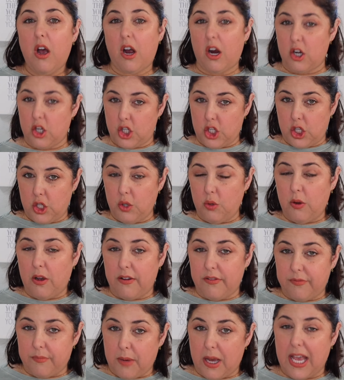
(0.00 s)
are two
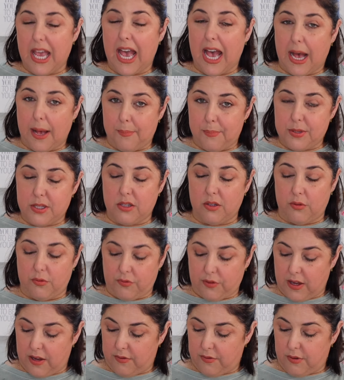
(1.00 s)
of my absolute
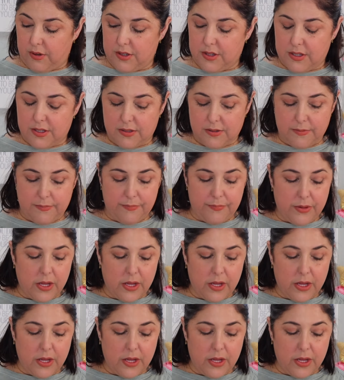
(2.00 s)
favorites.